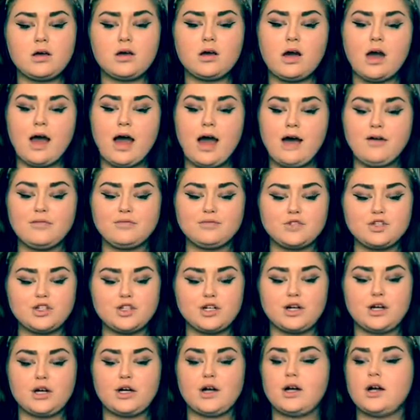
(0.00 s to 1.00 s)

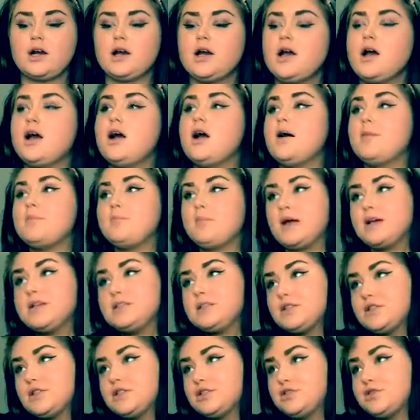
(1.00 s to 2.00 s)
after my
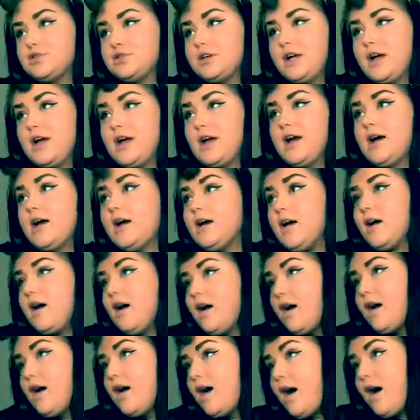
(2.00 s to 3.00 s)
surgery,
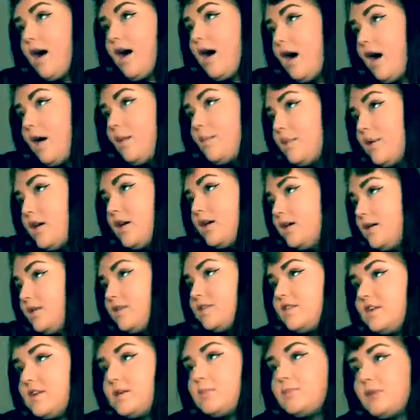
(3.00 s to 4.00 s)

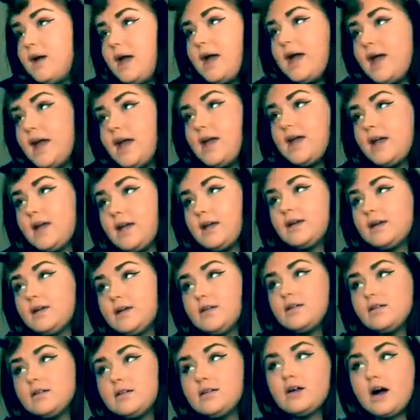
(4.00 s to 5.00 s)
the pain
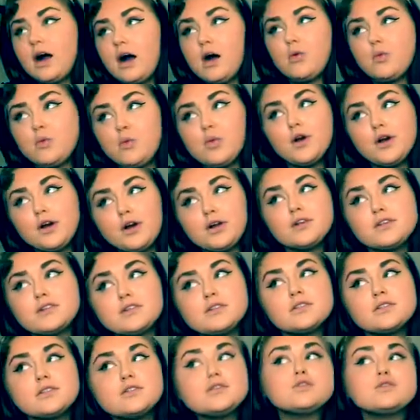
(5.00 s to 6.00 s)
got
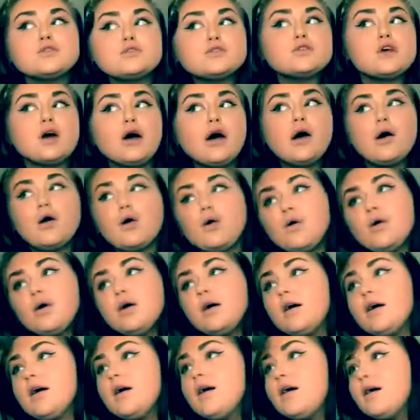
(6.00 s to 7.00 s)
worse. So
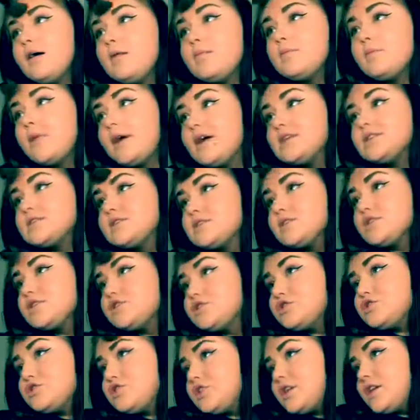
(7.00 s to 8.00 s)
my
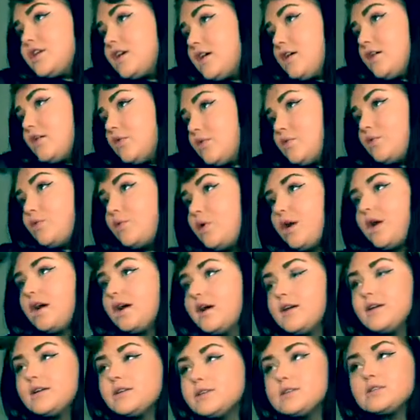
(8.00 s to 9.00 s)
surgery
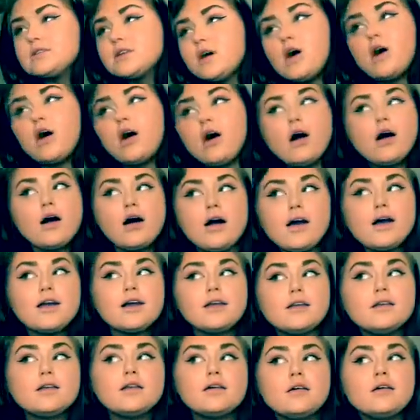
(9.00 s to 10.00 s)
was
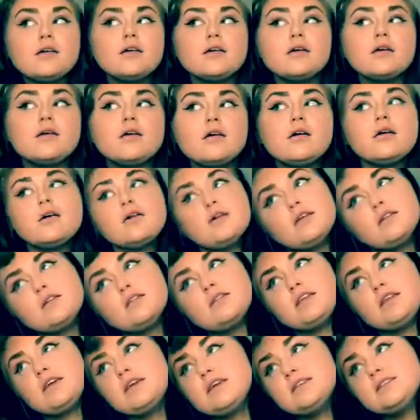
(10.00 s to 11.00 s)
on
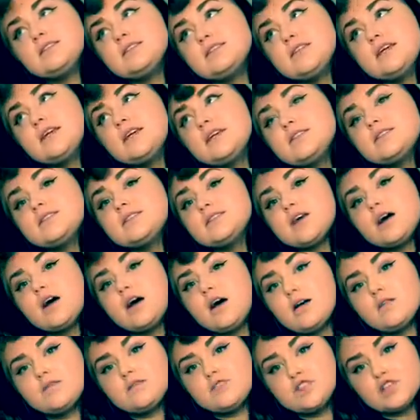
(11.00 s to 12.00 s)
the 6th
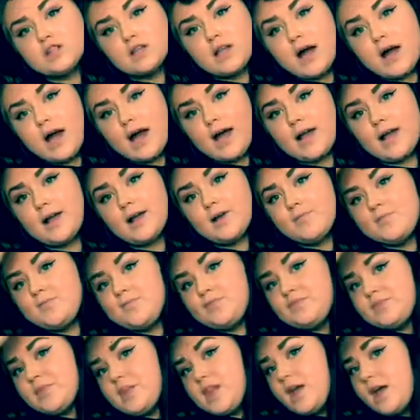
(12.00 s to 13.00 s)
of July,
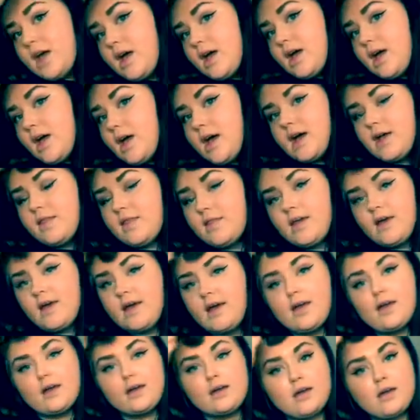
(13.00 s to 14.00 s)
and
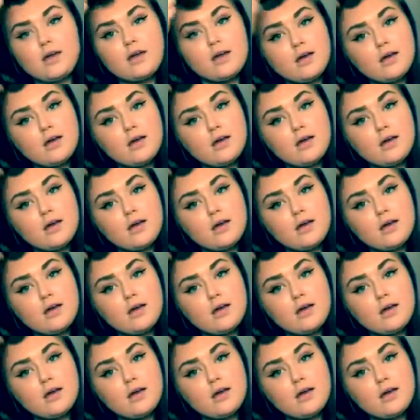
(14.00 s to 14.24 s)
then